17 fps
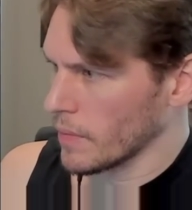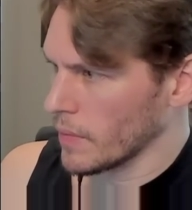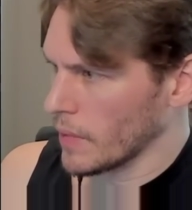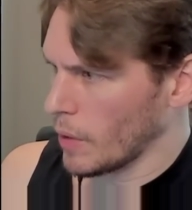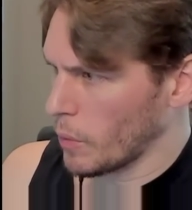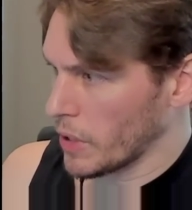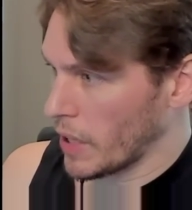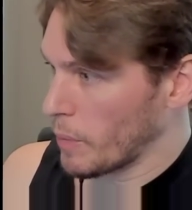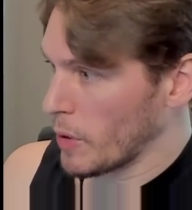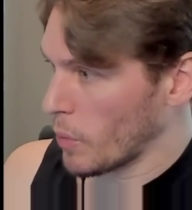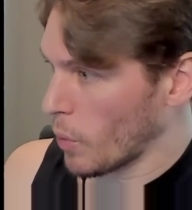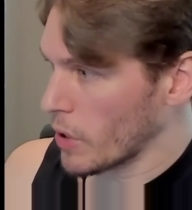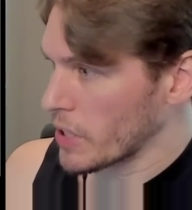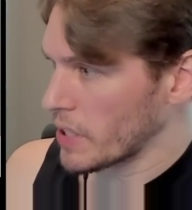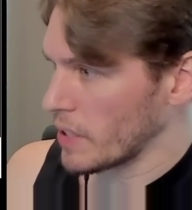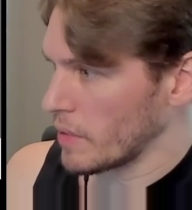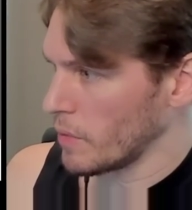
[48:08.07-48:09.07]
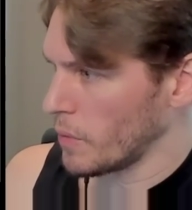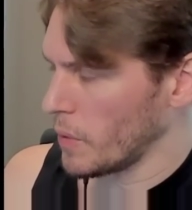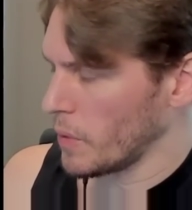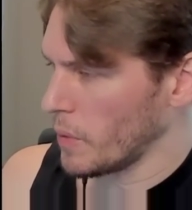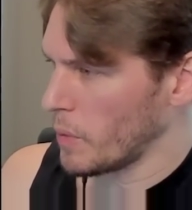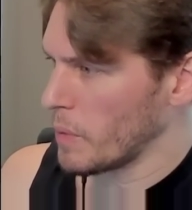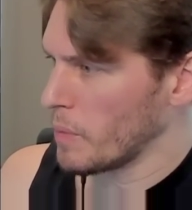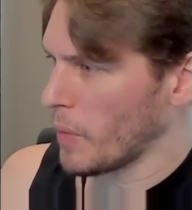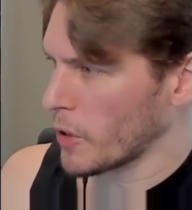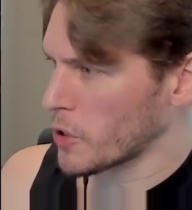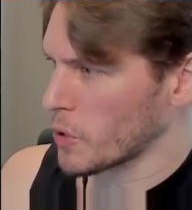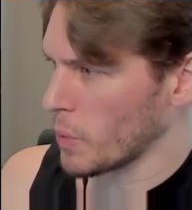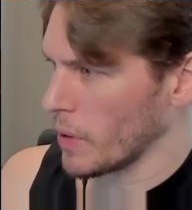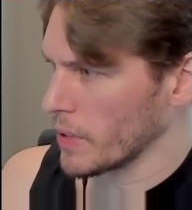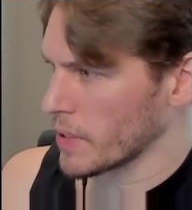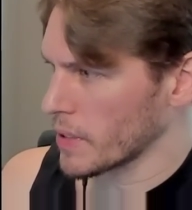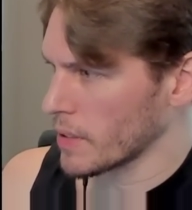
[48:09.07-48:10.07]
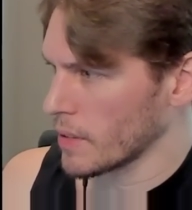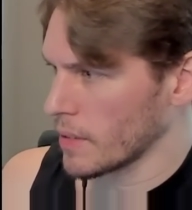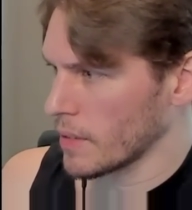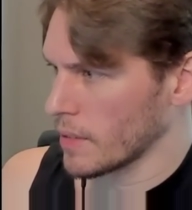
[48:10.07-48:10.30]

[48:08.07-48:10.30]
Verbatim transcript: That Would that be worse? Than, would be much worse.